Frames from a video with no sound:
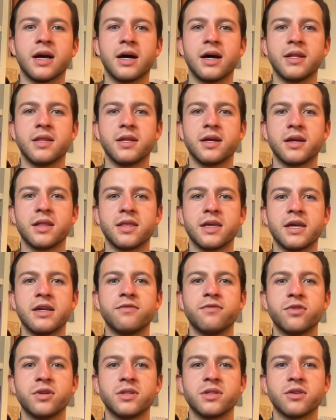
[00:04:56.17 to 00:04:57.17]
under the
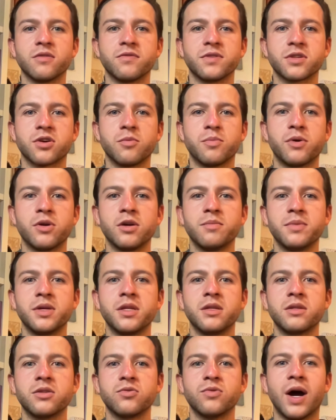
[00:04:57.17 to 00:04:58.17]
influence of
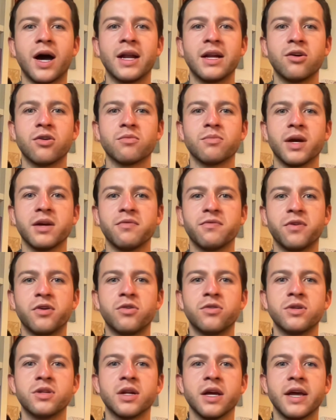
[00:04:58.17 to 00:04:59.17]
scopolamine to unlock my
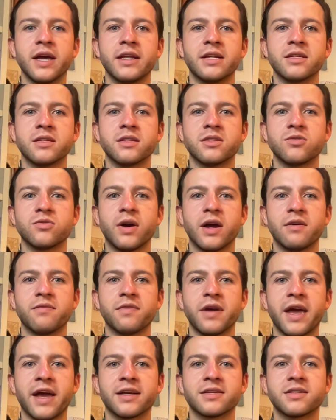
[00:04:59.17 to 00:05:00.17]
phone and to have
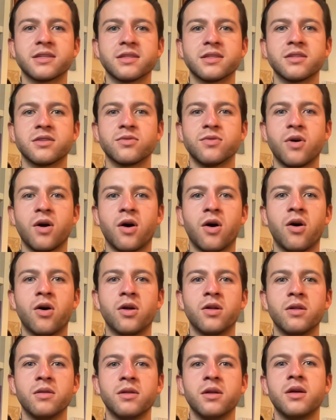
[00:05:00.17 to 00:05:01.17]
access to
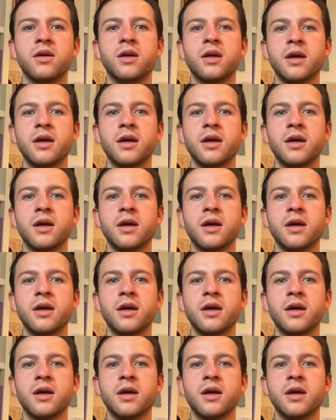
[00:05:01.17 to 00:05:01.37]
all